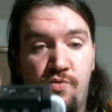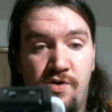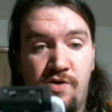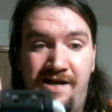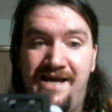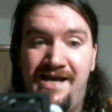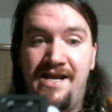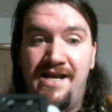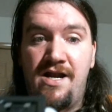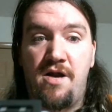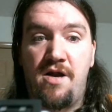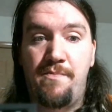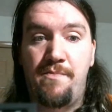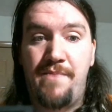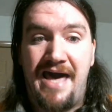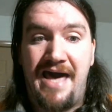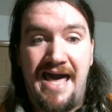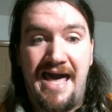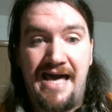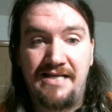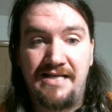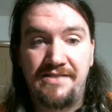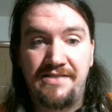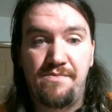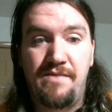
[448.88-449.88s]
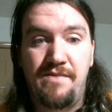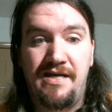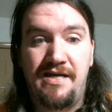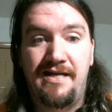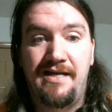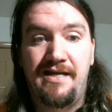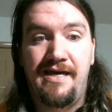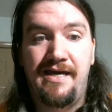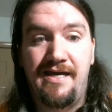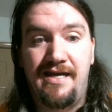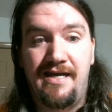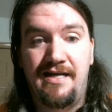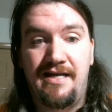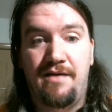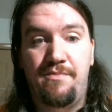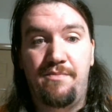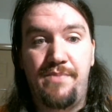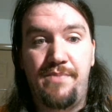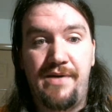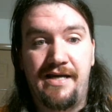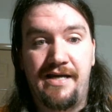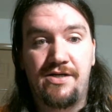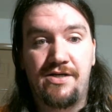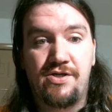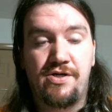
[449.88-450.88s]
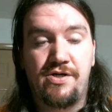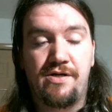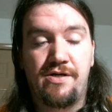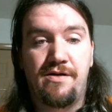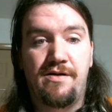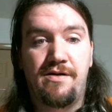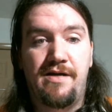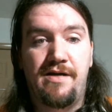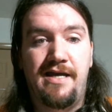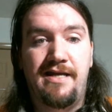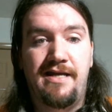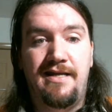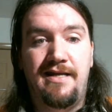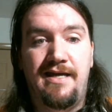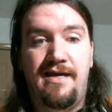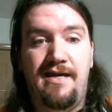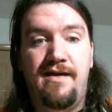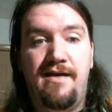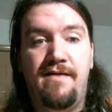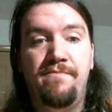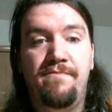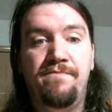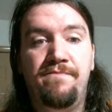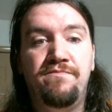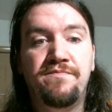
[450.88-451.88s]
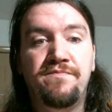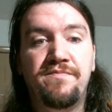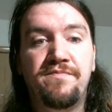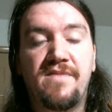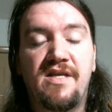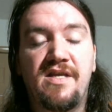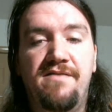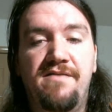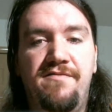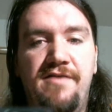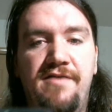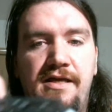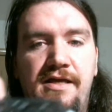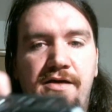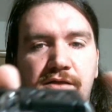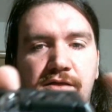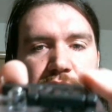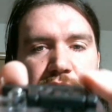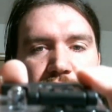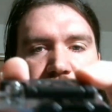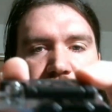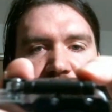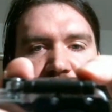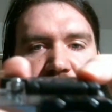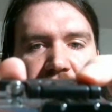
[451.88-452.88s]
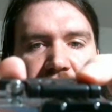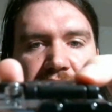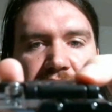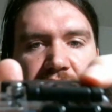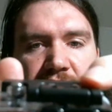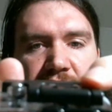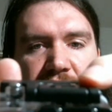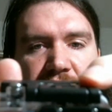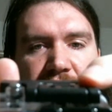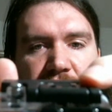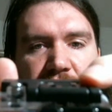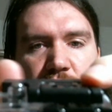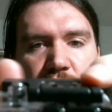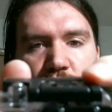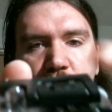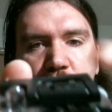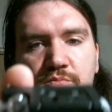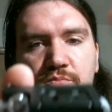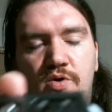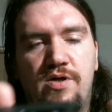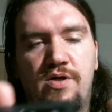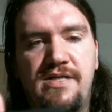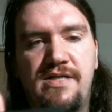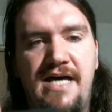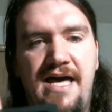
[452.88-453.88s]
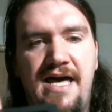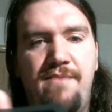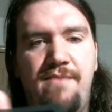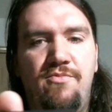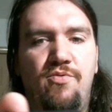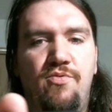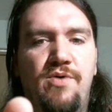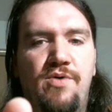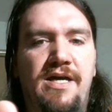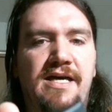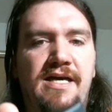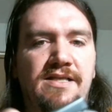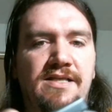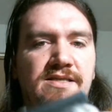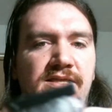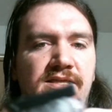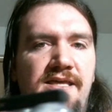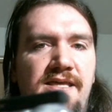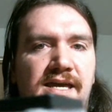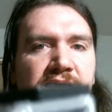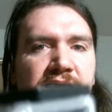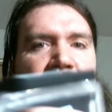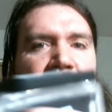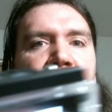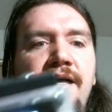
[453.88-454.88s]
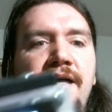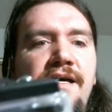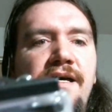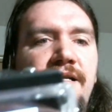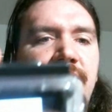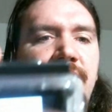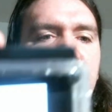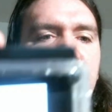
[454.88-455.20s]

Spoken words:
We're in our past media, any picture, any video that we've taken. Hit it one more time and we get to the